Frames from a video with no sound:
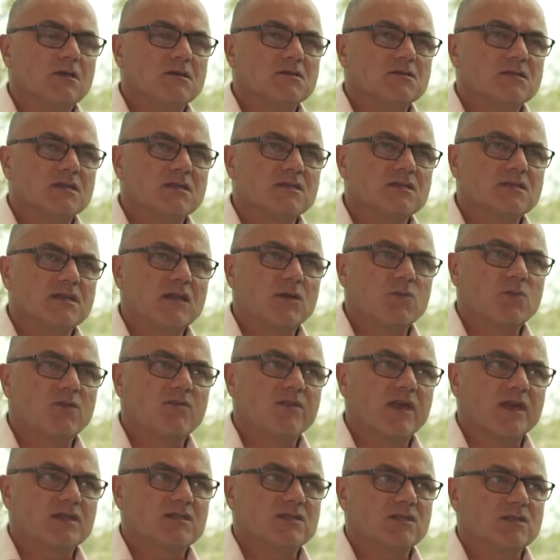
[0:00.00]
Since then,
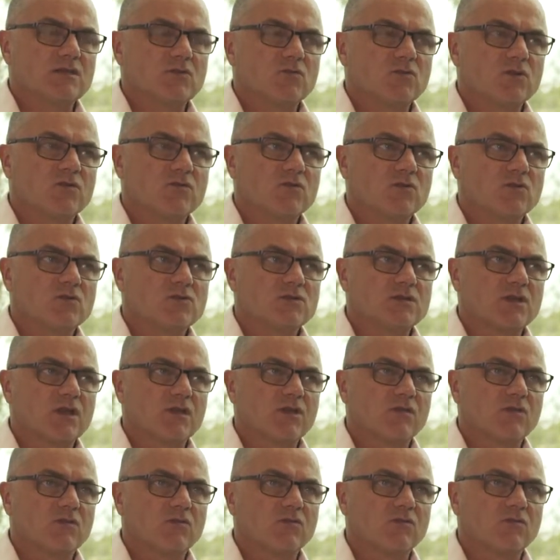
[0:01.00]
we've actually we've
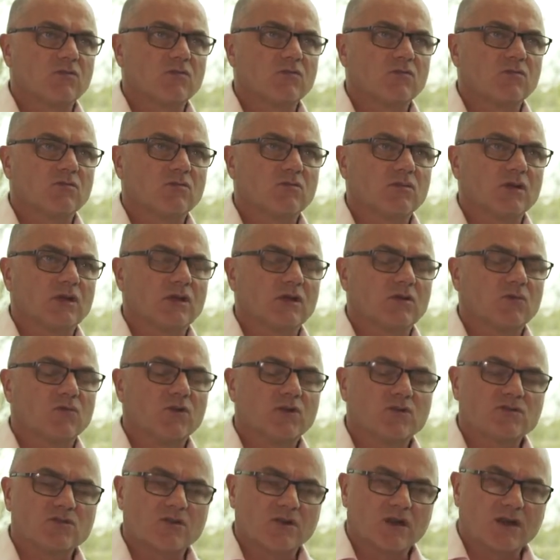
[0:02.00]
also uh,
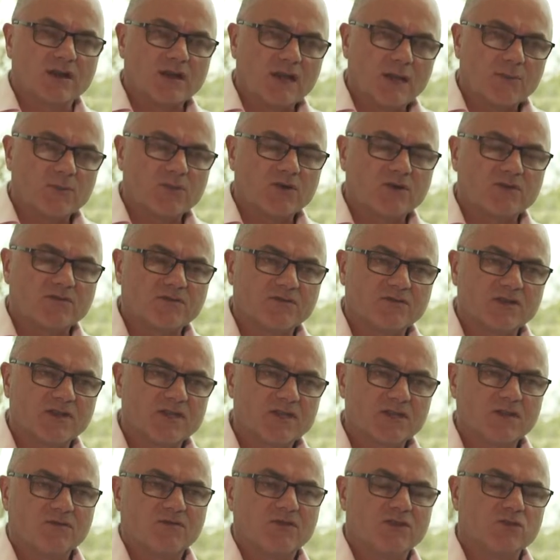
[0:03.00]
worked on a number of
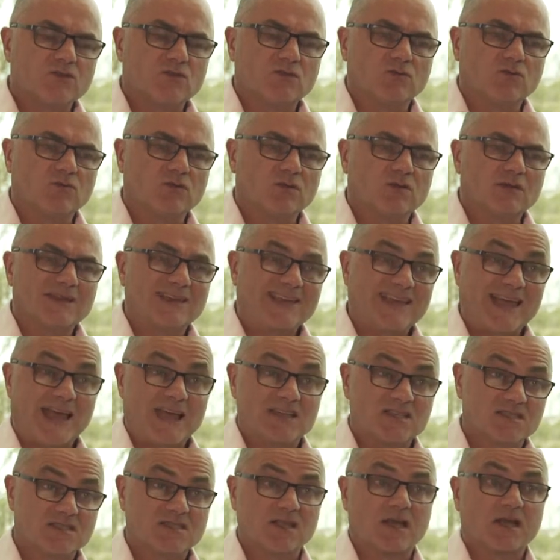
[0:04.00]
individual
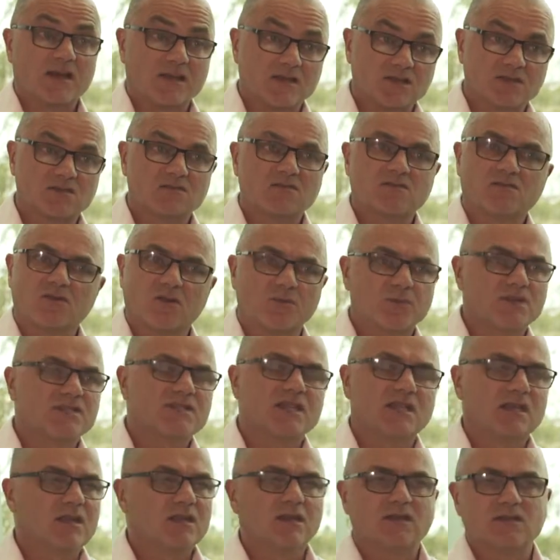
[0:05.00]
case studies for
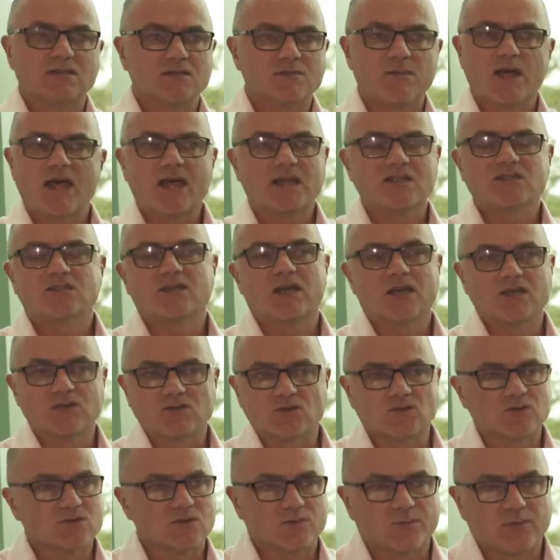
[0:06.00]
particular demand
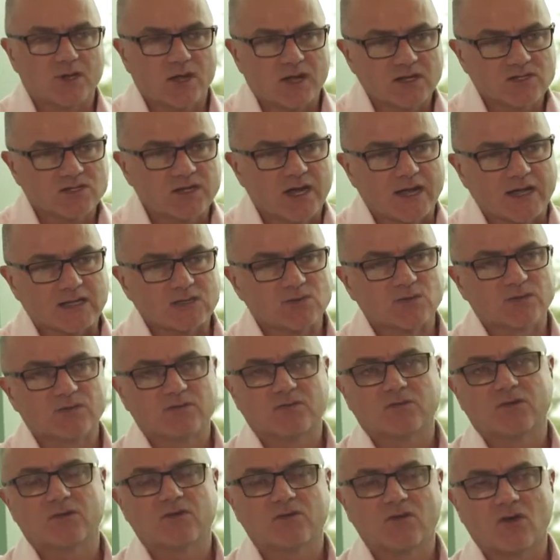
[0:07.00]
chains or supply chains.
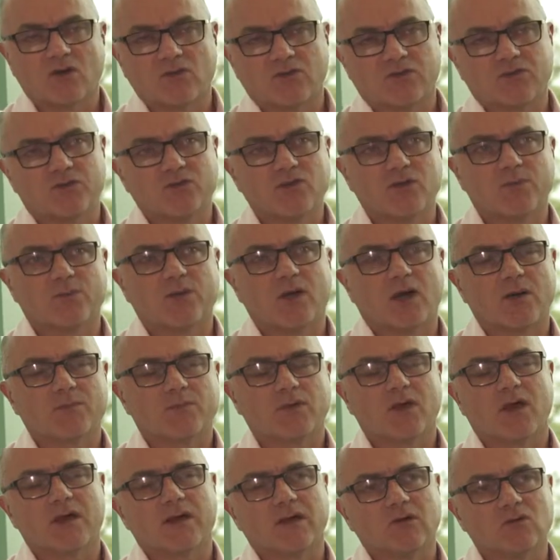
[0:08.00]
We've we've gone through the
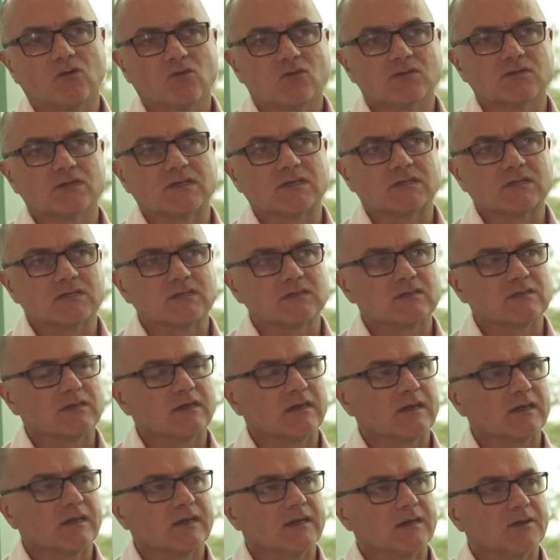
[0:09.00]
pipeline and looked at
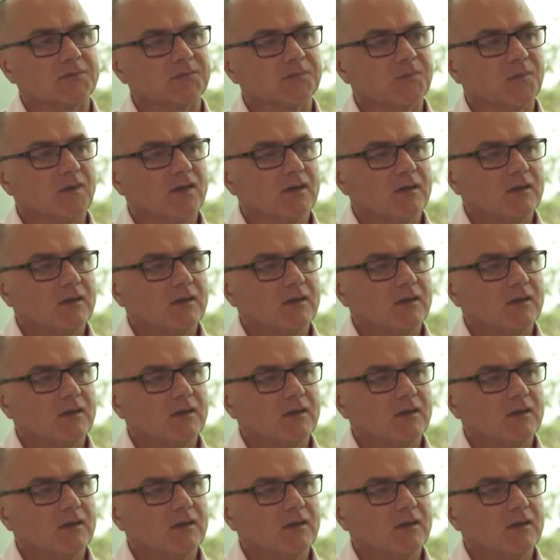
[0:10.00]
um,